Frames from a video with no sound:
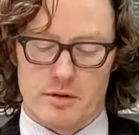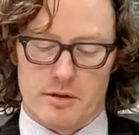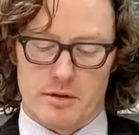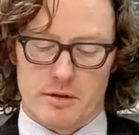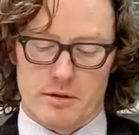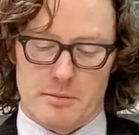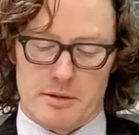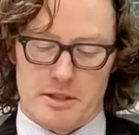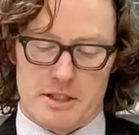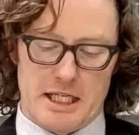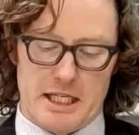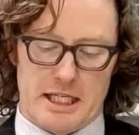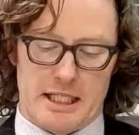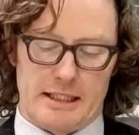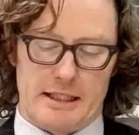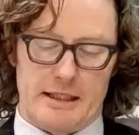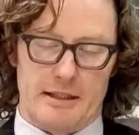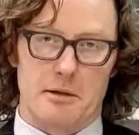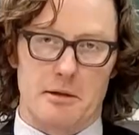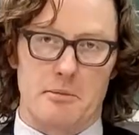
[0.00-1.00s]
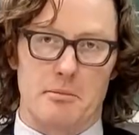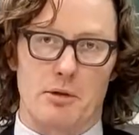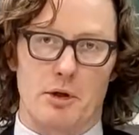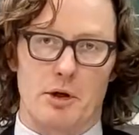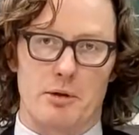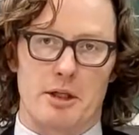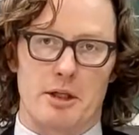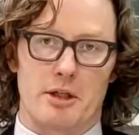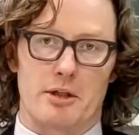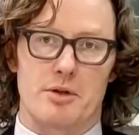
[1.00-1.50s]
particularly in the
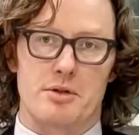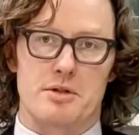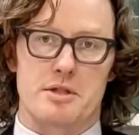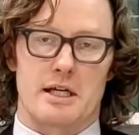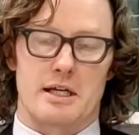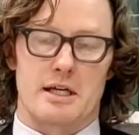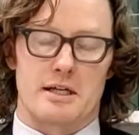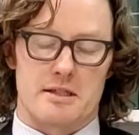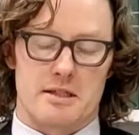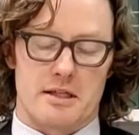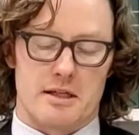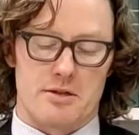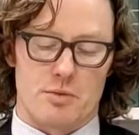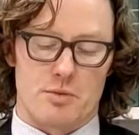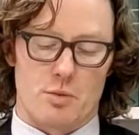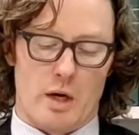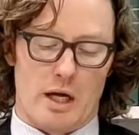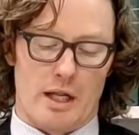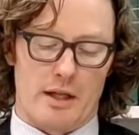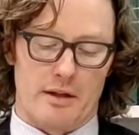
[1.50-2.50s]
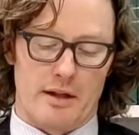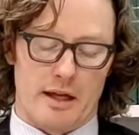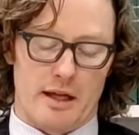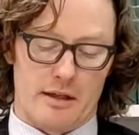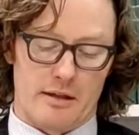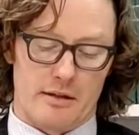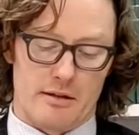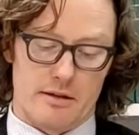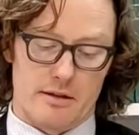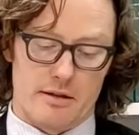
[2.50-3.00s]
employment context, and is one that
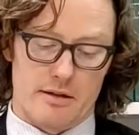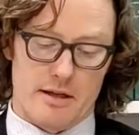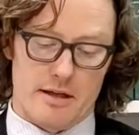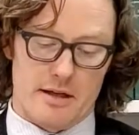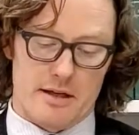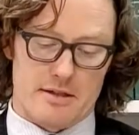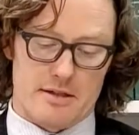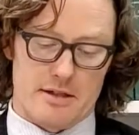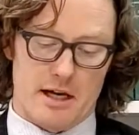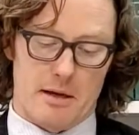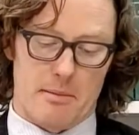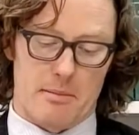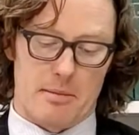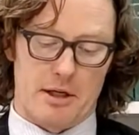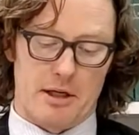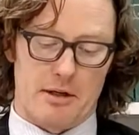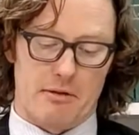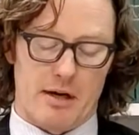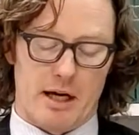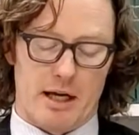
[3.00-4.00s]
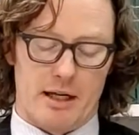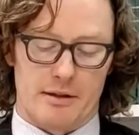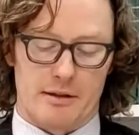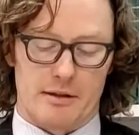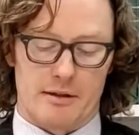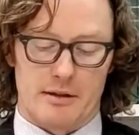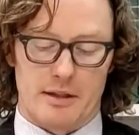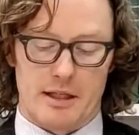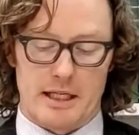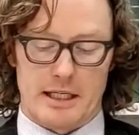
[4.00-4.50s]
is now being run
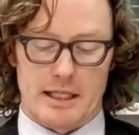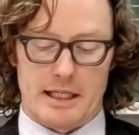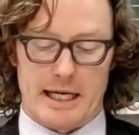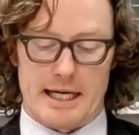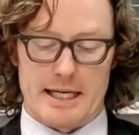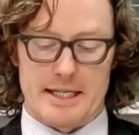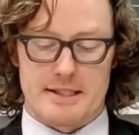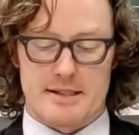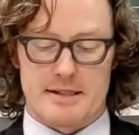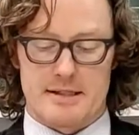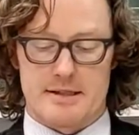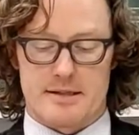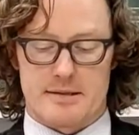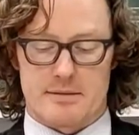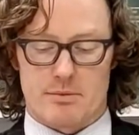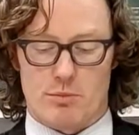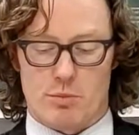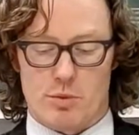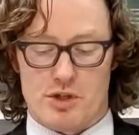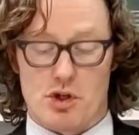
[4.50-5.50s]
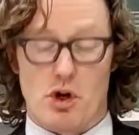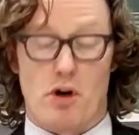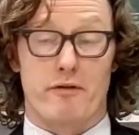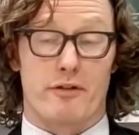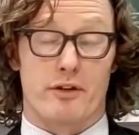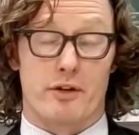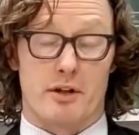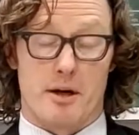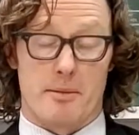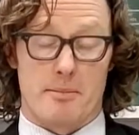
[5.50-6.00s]
in cases which
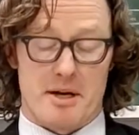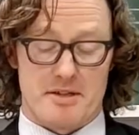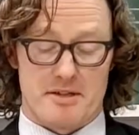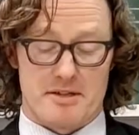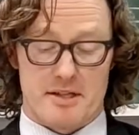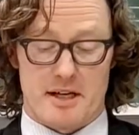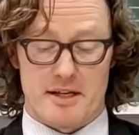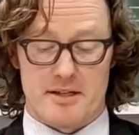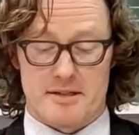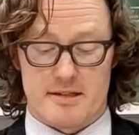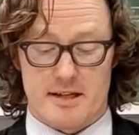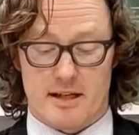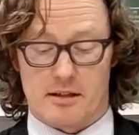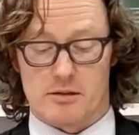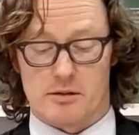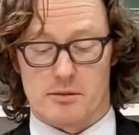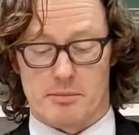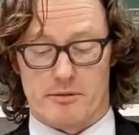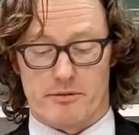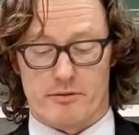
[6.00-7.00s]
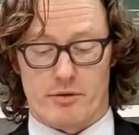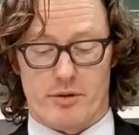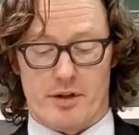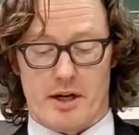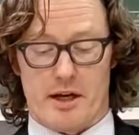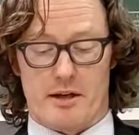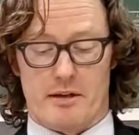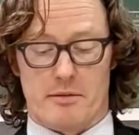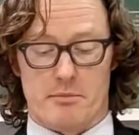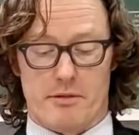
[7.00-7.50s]
often, I must say, settle before
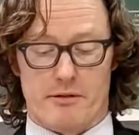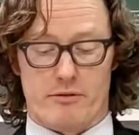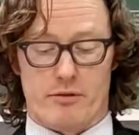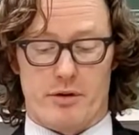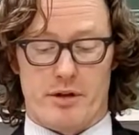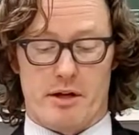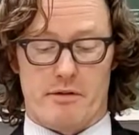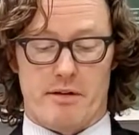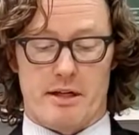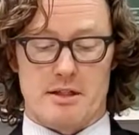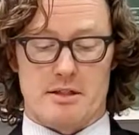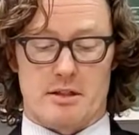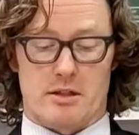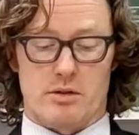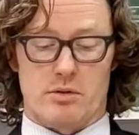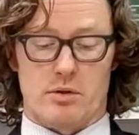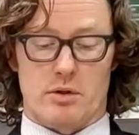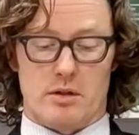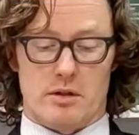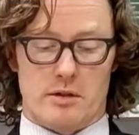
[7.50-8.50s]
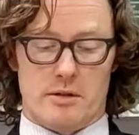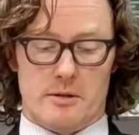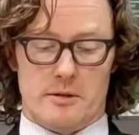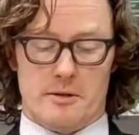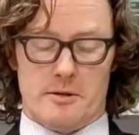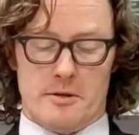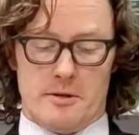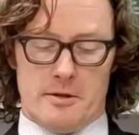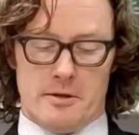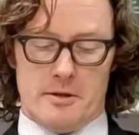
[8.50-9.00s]
they run to court.
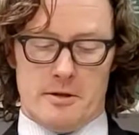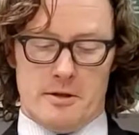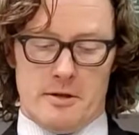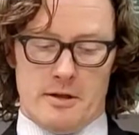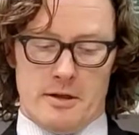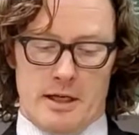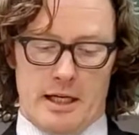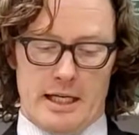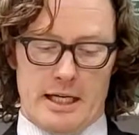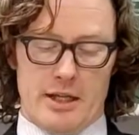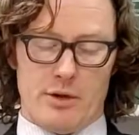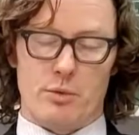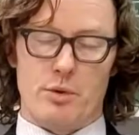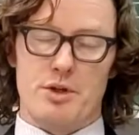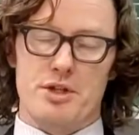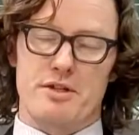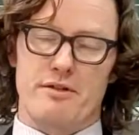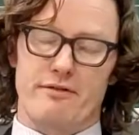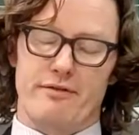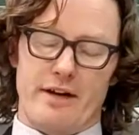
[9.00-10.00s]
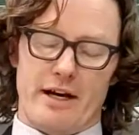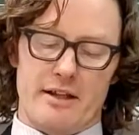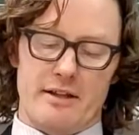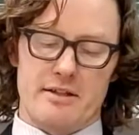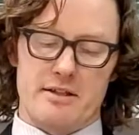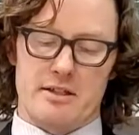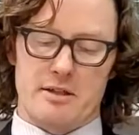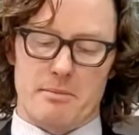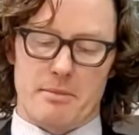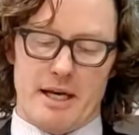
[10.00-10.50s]
In other words, failure
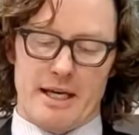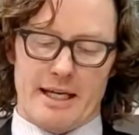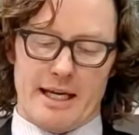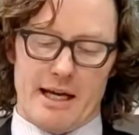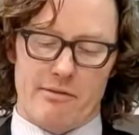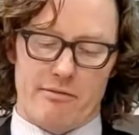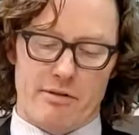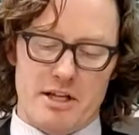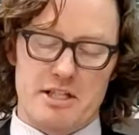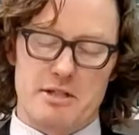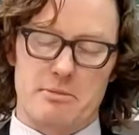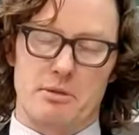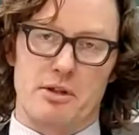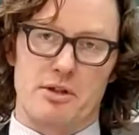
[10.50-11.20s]
to make a reasonable